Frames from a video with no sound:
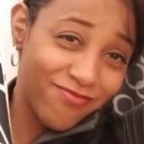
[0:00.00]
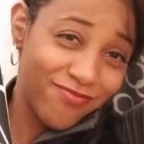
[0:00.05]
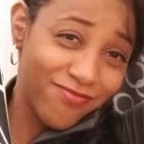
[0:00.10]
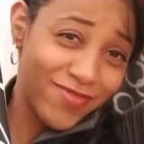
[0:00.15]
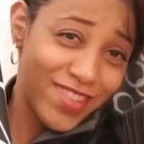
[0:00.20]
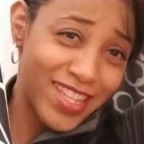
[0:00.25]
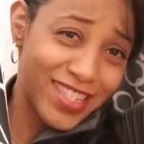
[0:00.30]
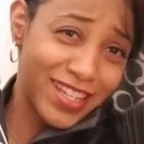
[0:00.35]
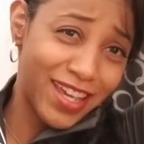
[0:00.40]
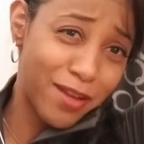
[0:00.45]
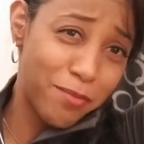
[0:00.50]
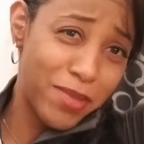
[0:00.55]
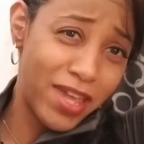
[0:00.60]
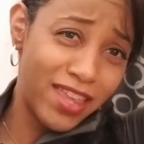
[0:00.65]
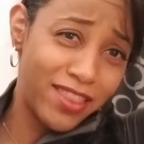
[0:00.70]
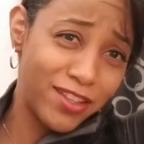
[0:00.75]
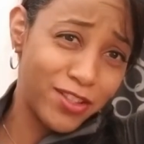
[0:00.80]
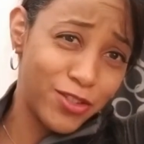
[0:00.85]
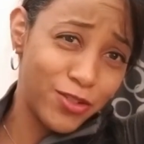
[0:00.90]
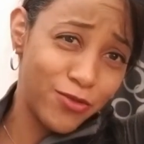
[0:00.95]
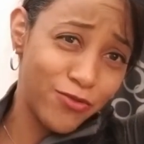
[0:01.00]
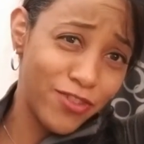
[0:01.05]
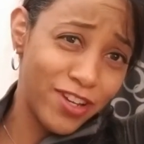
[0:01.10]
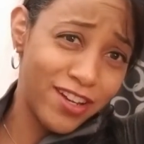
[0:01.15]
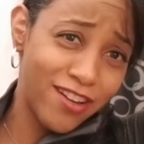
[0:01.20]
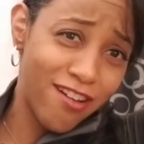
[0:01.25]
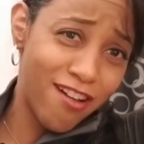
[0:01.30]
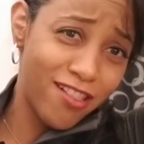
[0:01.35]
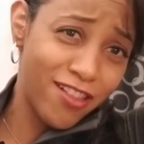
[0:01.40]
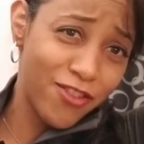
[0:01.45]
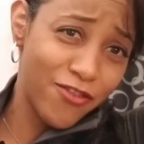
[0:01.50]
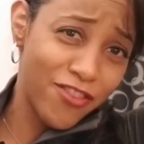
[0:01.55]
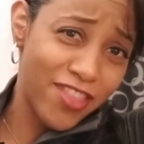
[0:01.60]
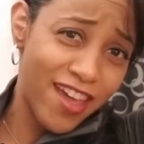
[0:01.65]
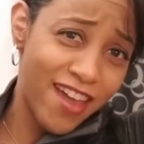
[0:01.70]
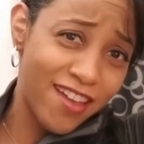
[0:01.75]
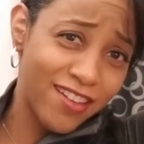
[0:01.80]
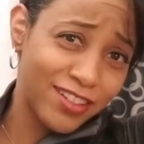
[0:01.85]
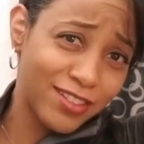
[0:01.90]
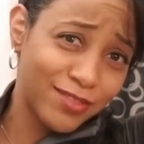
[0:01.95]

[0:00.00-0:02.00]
That's got a bathing suit written all over that.